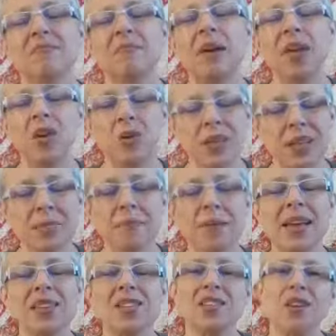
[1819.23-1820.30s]
May you
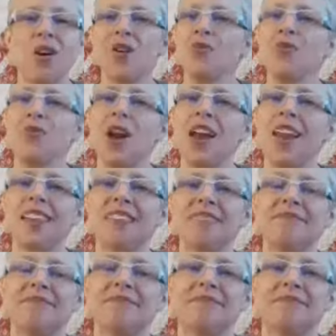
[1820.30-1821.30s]
lament on Friday.